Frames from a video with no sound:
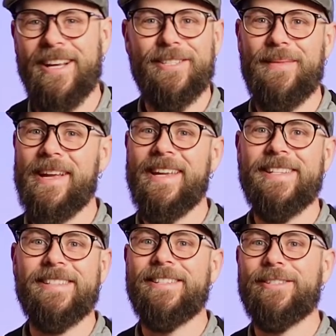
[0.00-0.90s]
doesn't make
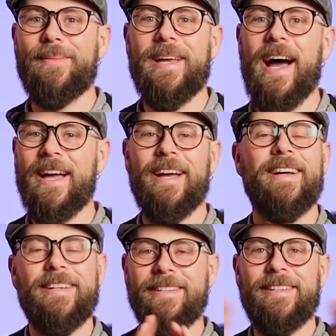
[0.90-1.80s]
any sense to me. I,
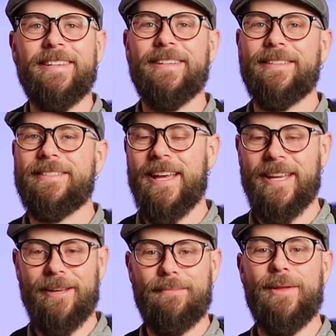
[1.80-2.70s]
uh,
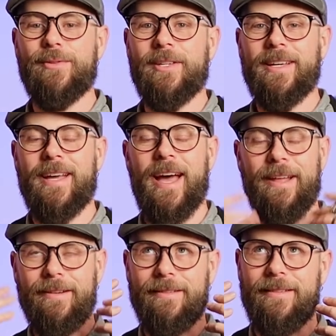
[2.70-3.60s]
taking music
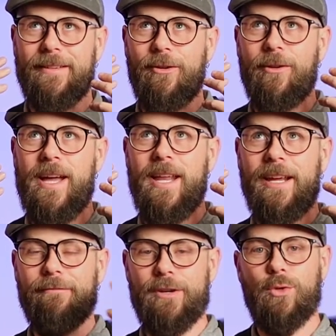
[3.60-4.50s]
and
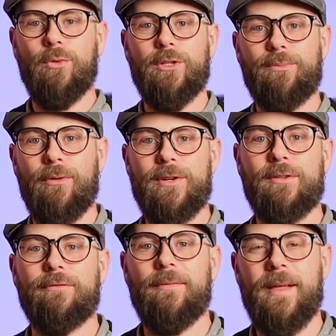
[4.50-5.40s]
creating visual
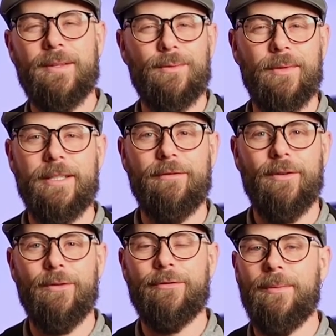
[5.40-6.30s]
inspiration from that is really
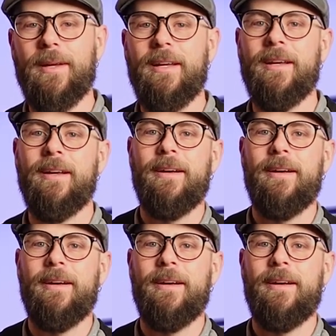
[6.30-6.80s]
difficult for me.